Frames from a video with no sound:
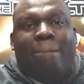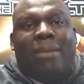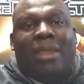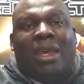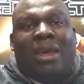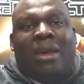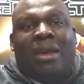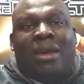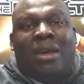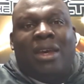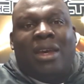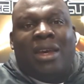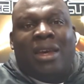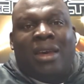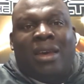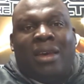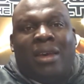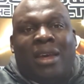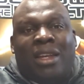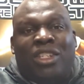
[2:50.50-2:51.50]

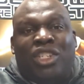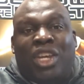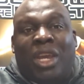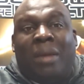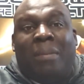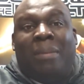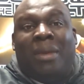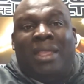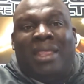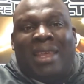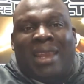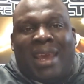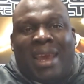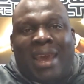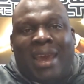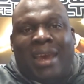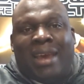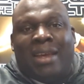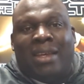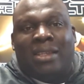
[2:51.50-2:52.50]
a champion that
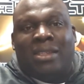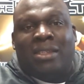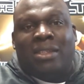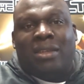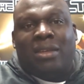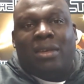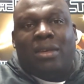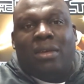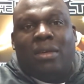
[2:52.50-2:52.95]
has